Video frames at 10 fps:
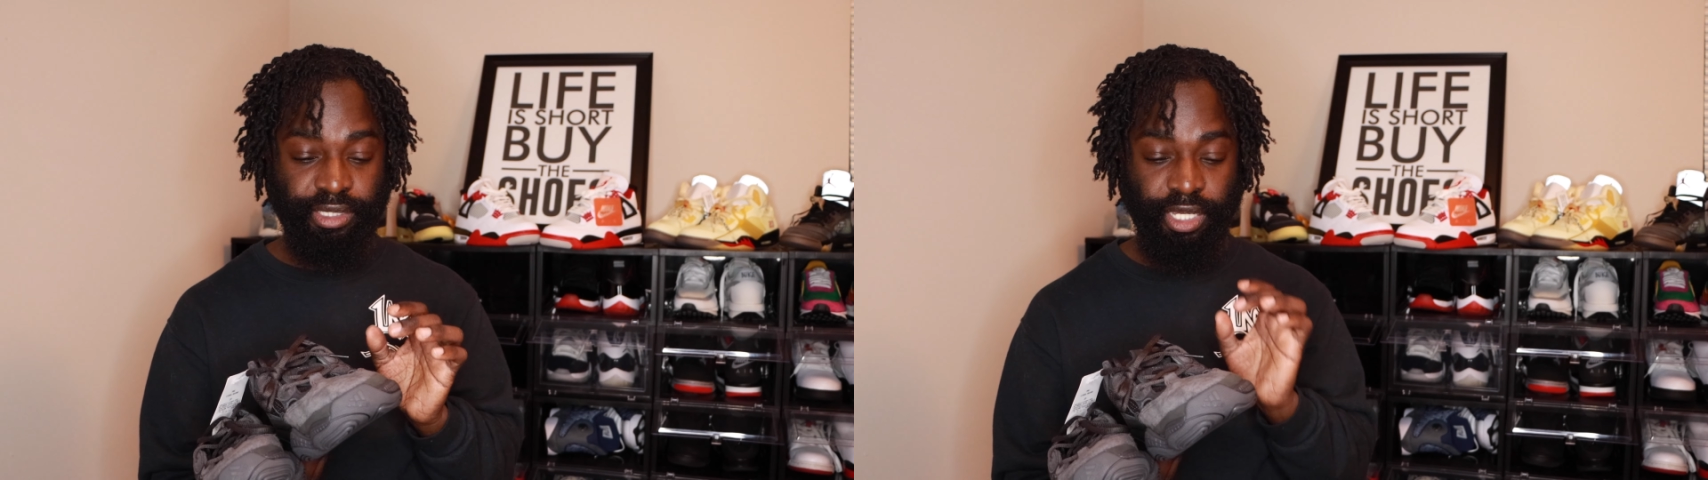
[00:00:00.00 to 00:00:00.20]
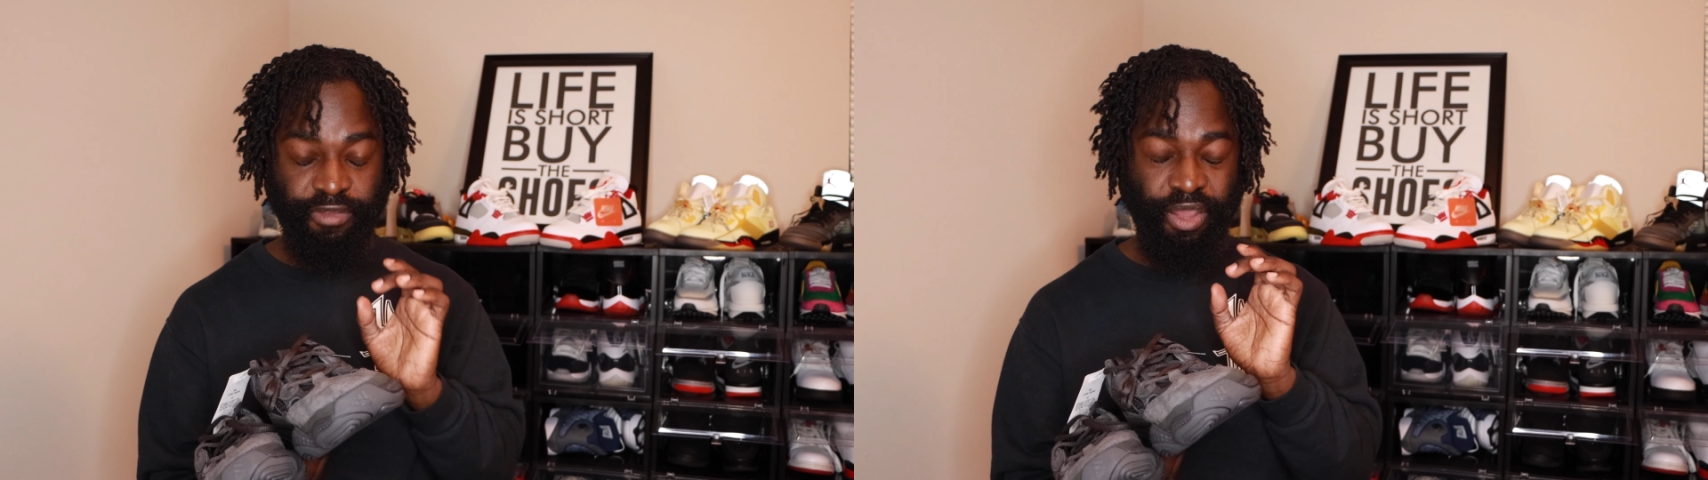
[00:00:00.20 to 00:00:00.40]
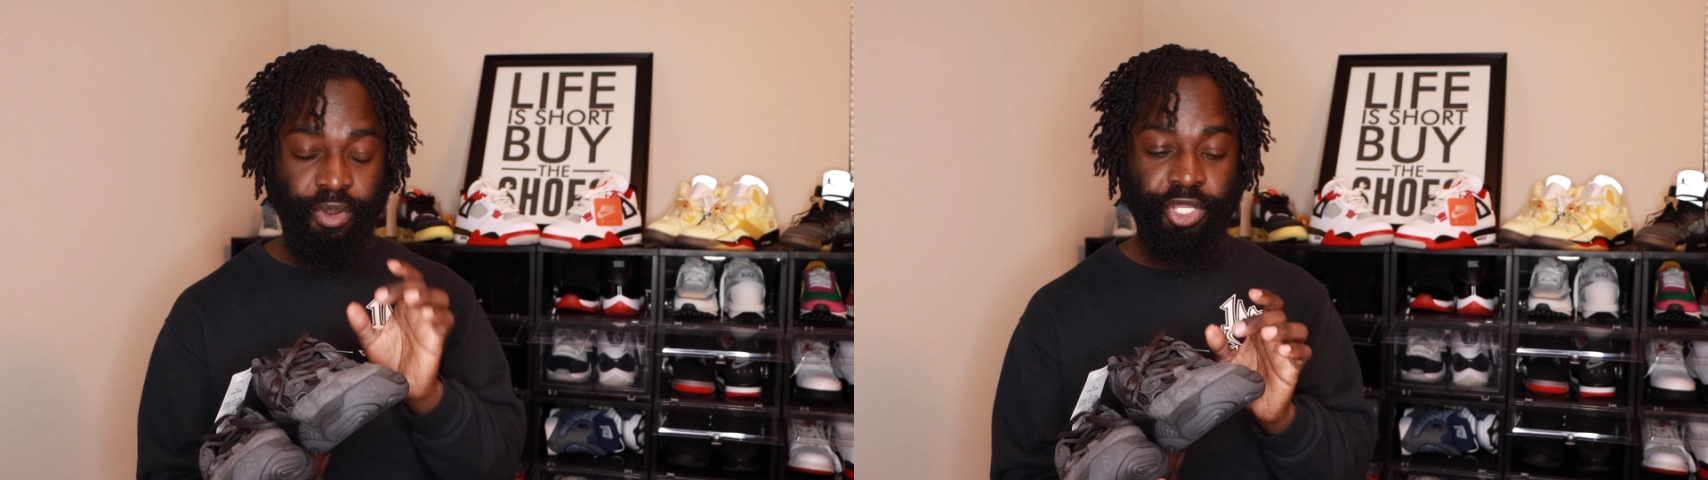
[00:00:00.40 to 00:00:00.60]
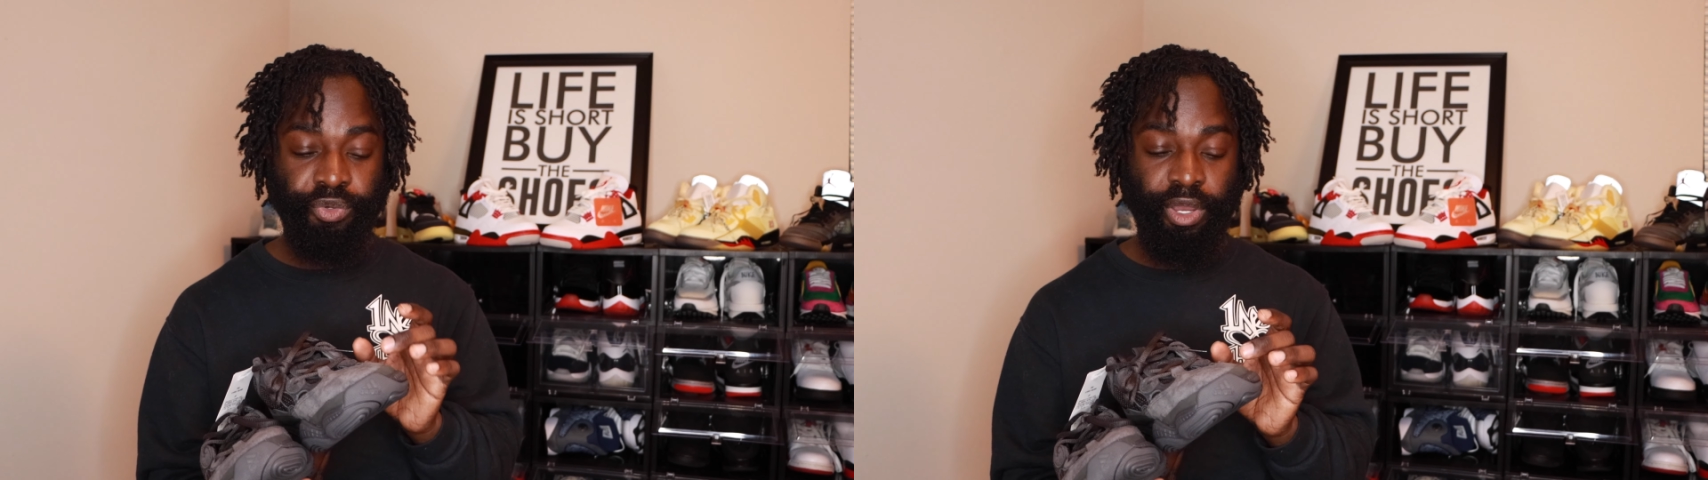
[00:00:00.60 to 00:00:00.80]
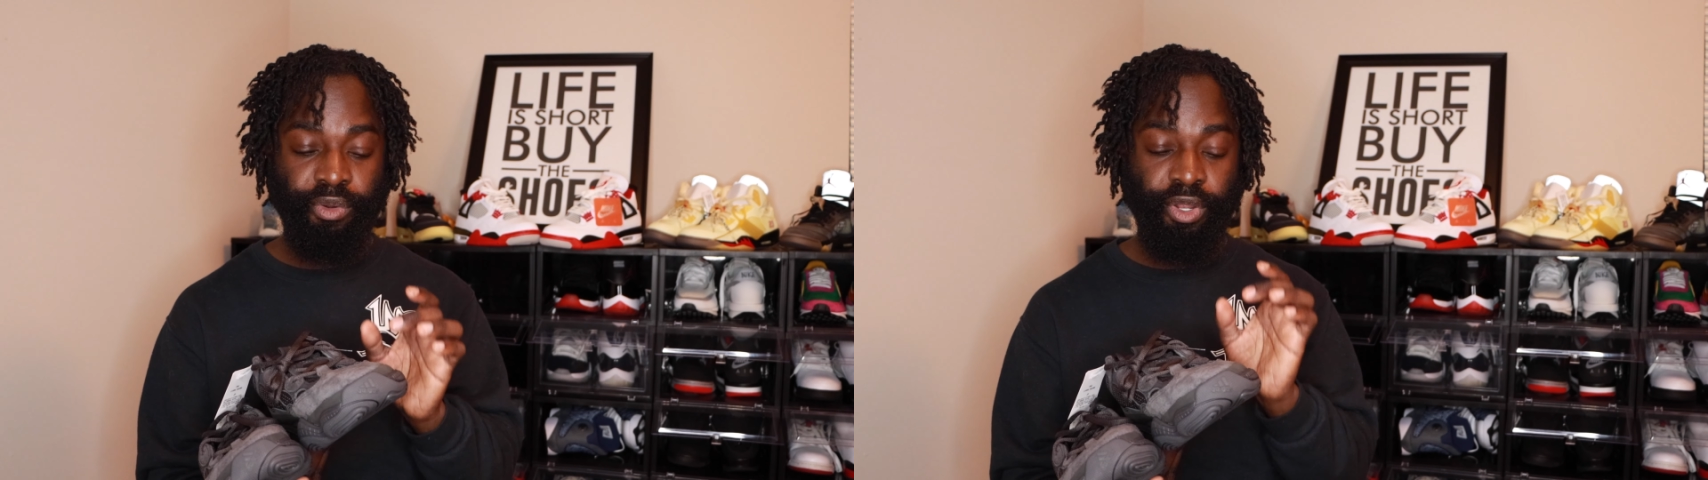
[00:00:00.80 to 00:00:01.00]
So if I were
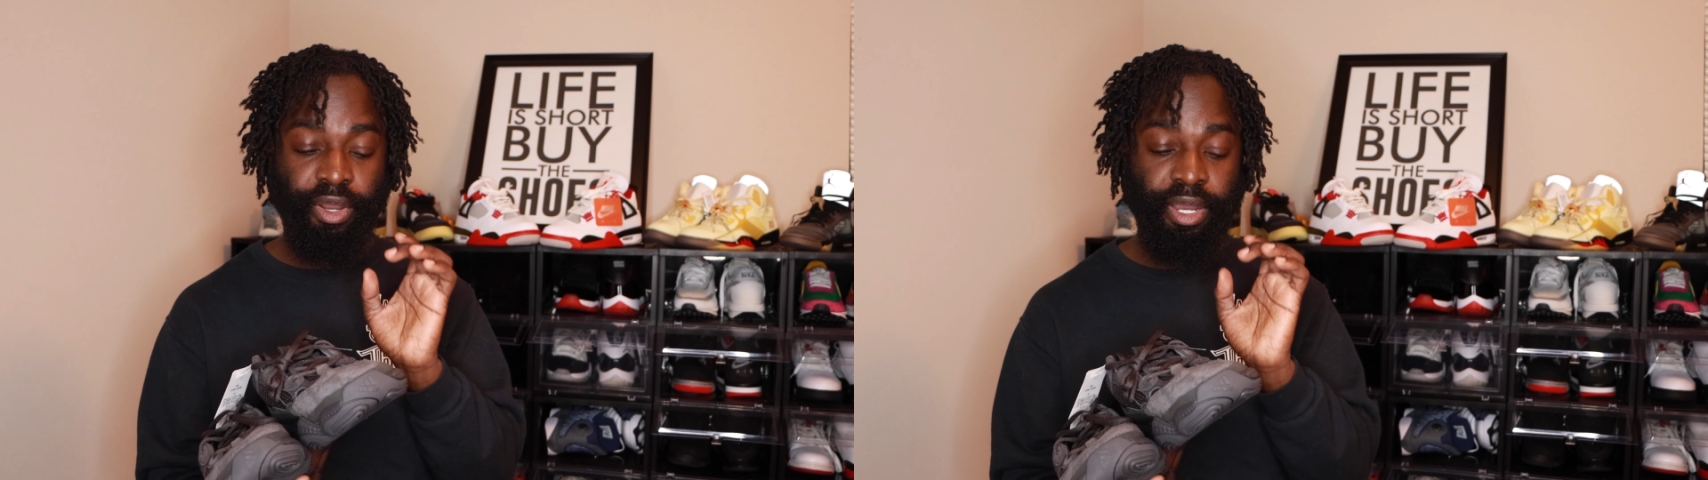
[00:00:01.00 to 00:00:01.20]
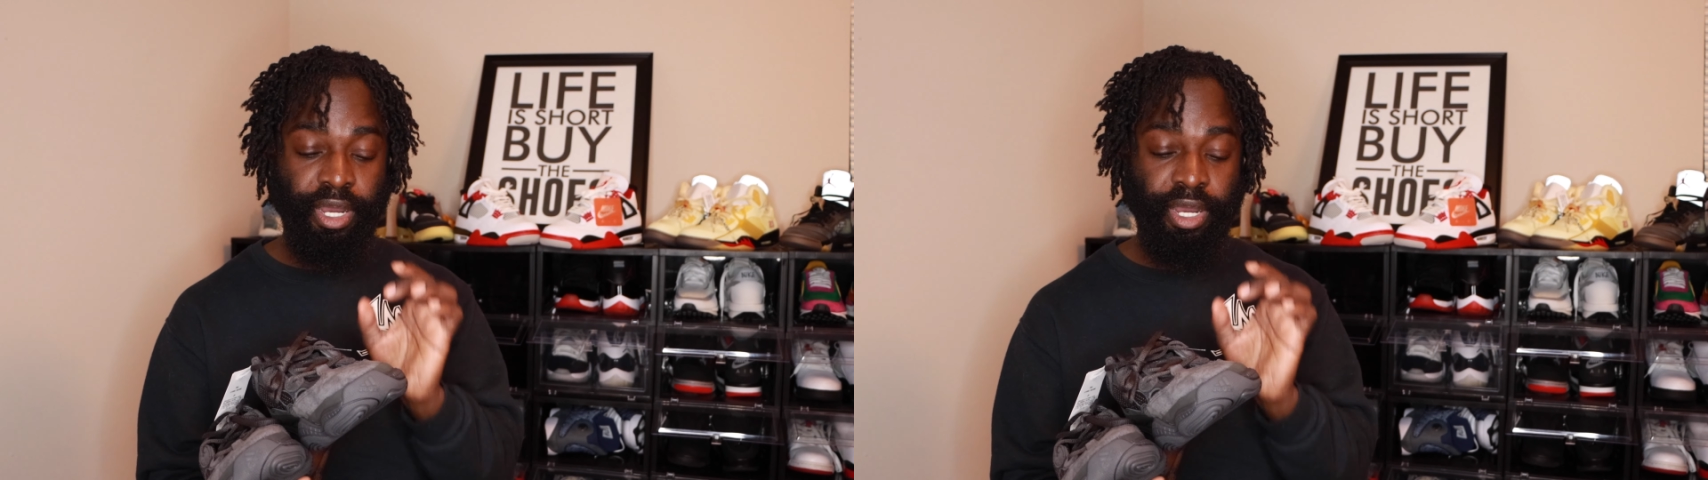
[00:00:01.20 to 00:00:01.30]
you, I would go